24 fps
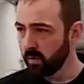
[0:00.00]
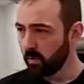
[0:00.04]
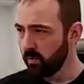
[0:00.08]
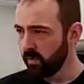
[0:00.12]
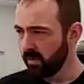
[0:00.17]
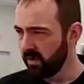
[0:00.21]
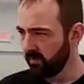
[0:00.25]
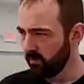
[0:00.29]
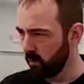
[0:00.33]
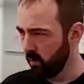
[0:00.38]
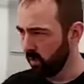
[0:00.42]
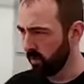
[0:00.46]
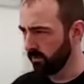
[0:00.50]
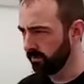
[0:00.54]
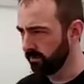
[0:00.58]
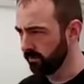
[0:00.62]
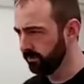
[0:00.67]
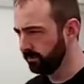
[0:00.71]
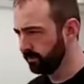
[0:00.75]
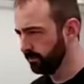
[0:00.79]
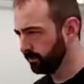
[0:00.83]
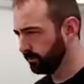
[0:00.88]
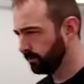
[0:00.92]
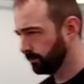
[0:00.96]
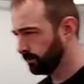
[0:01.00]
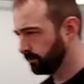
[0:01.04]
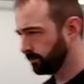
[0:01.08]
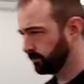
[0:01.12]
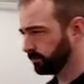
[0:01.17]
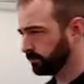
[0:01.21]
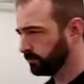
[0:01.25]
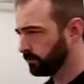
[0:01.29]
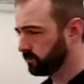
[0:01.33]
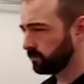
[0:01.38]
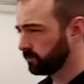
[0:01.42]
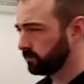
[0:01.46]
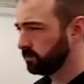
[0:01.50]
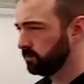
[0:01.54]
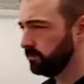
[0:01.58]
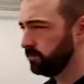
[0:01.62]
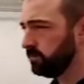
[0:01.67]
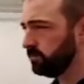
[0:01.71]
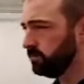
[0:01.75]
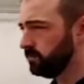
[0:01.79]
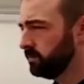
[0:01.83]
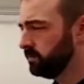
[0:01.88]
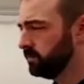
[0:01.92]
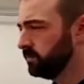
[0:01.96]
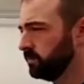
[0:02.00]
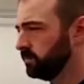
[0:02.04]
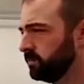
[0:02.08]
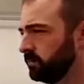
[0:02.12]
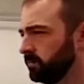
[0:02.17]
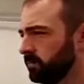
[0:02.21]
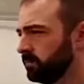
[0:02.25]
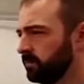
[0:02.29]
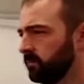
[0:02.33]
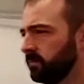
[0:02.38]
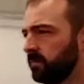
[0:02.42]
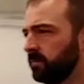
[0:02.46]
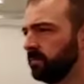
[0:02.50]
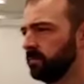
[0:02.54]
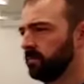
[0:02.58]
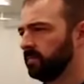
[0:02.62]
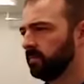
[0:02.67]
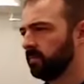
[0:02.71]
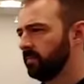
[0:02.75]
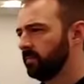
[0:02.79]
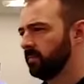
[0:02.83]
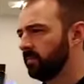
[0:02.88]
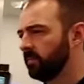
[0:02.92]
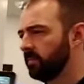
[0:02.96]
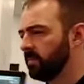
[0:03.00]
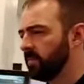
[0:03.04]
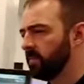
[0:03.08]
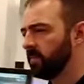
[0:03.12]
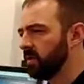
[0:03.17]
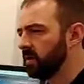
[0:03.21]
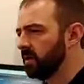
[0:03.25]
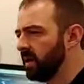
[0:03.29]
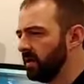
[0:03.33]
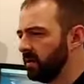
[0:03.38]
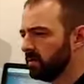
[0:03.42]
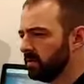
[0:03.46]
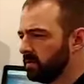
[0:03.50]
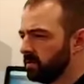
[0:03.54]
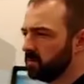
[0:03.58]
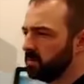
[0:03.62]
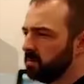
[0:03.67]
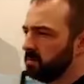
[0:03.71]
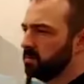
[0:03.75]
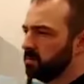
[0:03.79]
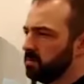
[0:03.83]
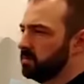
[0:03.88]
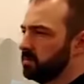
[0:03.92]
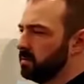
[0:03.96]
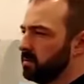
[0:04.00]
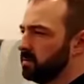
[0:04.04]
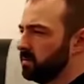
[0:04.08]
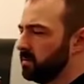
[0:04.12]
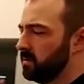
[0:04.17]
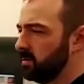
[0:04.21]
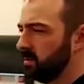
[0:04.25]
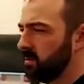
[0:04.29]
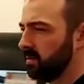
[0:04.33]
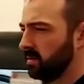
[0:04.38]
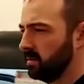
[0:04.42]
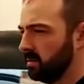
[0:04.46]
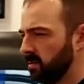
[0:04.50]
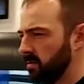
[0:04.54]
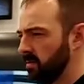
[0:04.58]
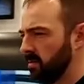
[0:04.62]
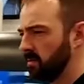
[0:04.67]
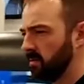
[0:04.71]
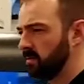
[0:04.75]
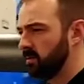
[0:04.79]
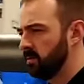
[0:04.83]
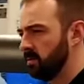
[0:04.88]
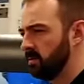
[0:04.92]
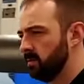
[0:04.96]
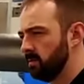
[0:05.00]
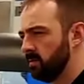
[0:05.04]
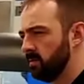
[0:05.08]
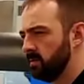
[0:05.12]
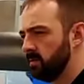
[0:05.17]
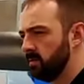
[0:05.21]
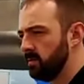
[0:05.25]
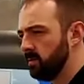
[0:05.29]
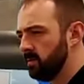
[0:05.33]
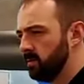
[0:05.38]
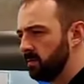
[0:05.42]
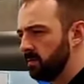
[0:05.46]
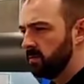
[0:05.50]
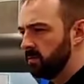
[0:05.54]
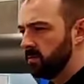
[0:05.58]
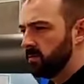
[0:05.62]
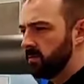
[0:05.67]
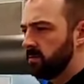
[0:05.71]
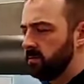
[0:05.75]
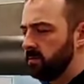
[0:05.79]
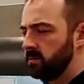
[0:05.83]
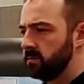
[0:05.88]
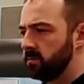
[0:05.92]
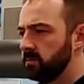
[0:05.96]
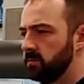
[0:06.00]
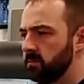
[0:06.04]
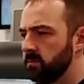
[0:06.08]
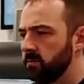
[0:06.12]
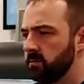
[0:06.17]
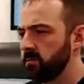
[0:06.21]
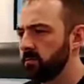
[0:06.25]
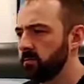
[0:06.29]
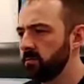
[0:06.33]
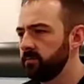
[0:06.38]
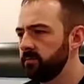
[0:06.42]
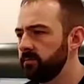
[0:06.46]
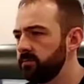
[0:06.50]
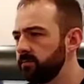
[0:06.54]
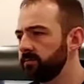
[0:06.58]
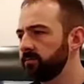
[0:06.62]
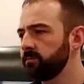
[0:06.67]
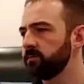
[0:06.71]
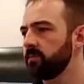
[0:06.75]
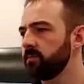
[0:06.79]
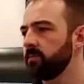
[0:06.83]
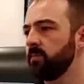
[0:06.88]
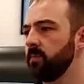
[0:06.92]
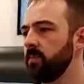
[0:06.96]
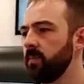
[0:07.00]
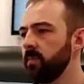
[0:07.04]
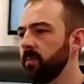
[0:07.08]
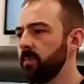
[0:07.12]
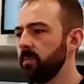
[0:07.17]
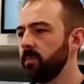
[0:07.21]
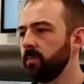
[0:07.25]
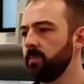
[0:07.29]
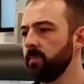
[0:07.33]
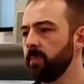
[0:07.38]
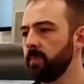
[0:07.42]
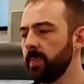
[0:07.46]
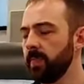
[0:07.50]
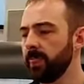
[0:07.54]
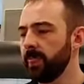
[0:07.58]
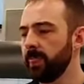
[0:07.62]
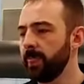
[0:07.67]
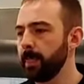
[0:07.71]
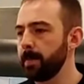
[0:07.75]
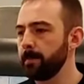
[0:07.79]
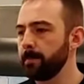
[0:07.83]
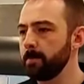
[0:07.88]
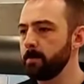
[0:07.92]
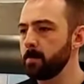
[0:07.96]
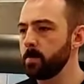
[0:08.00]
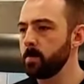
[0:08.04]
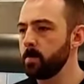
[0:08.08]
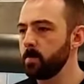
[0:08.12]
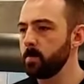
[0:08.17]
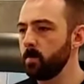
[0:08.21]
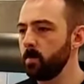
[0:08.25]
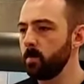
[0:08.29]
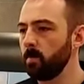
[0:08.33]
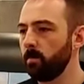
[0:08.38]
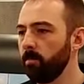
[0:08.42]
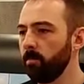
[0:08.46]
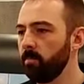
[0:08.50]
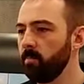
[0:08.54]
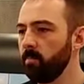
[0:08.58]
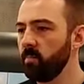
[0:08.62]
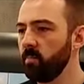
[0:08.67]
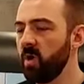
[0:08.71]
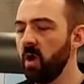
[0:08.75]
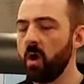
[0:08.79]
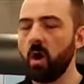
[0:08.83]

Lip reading: We've got another question from William Malden, asking if it's possible to use DATRON vacuum tables in a non-DATRON machine.